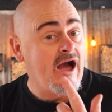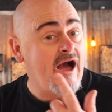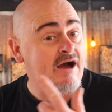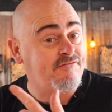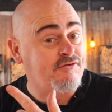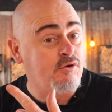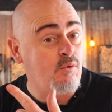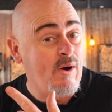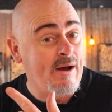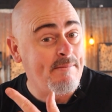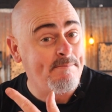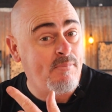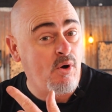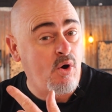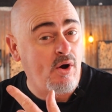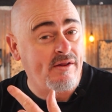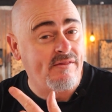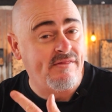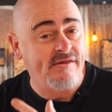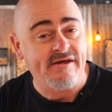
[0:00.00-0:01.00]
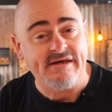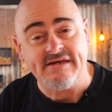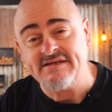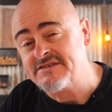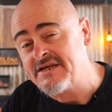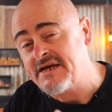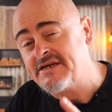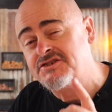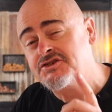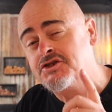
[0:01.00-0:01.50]
After 1 bite of these,
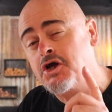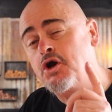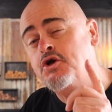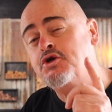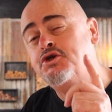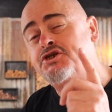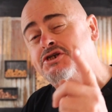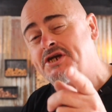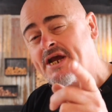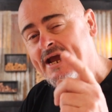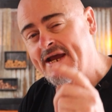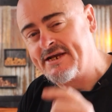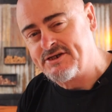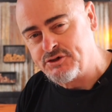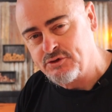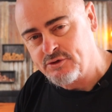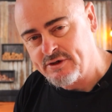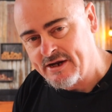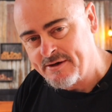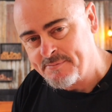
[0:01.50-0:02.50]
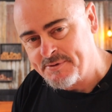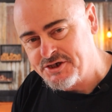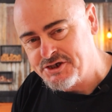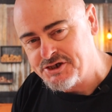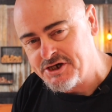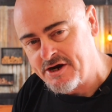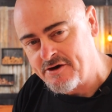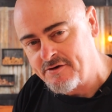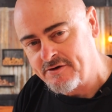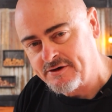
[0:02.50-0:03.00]
there's no chance you're gonna be
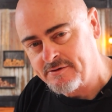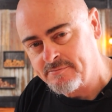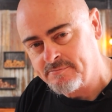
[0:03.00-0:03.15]
sharing